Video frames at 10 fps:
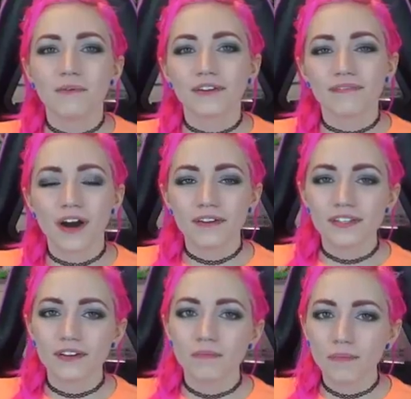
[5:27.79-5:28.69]
the world of
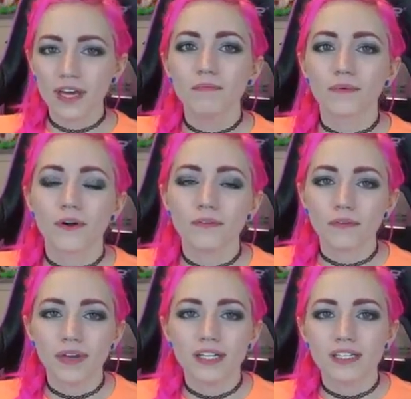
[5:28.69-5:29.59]
Hearthstone, Ben Brode
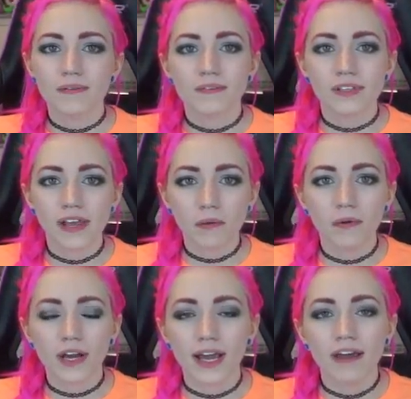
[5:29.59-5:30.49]
remains the most
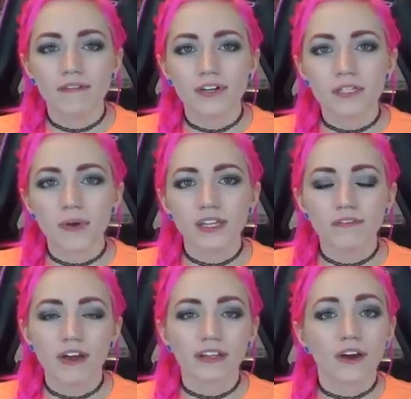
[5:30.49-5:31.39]
likable guy ever, despite the
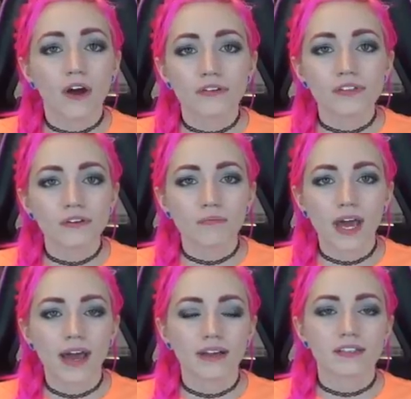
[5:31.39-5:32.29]
fact that Hearthstone
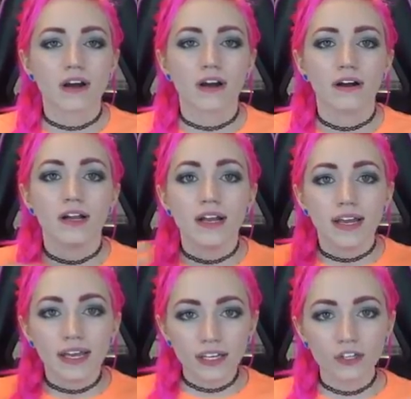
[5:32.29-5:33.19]
packs are
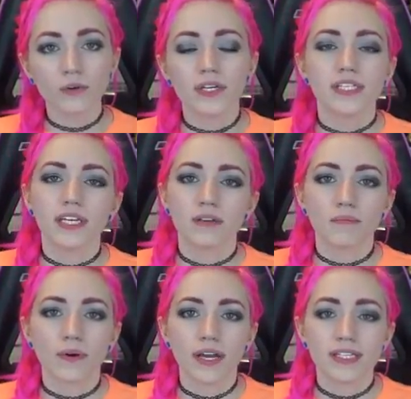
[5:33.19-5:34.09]
increasing in
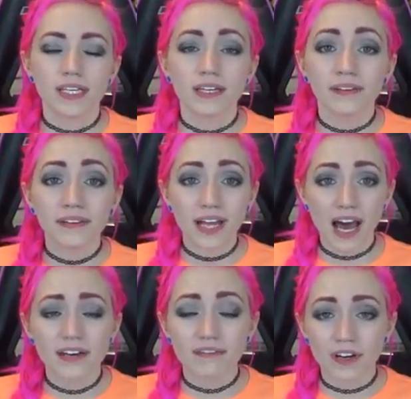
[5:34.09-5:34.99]
price in a
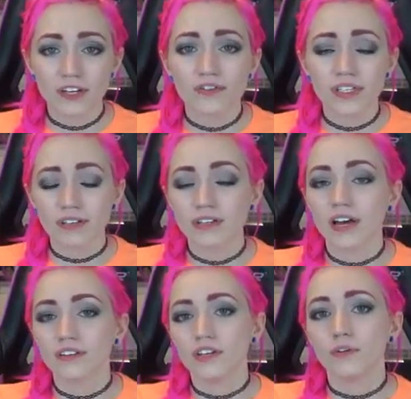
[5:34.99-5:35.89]
lot of countries that are
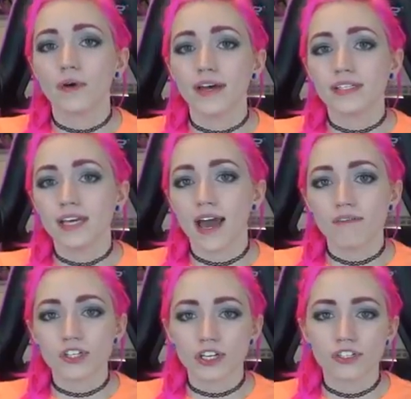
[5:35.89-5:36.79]
not the US. The
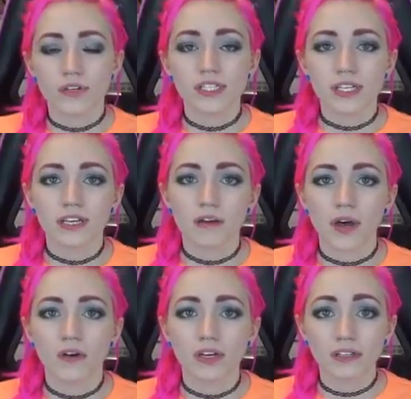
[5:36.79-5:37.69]
average country is seeing
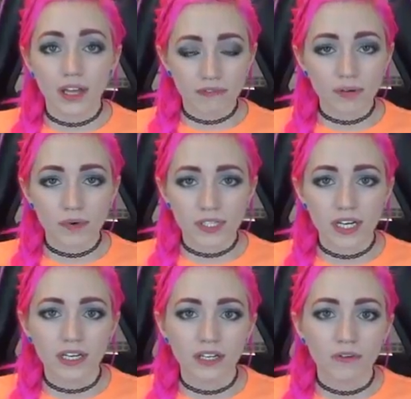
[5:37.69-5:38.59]
about an
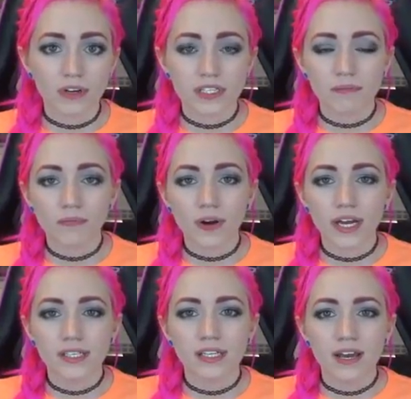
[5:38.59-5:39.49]
11% increase in
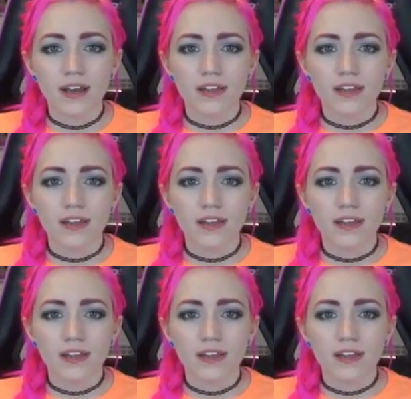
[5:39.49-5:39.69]
price.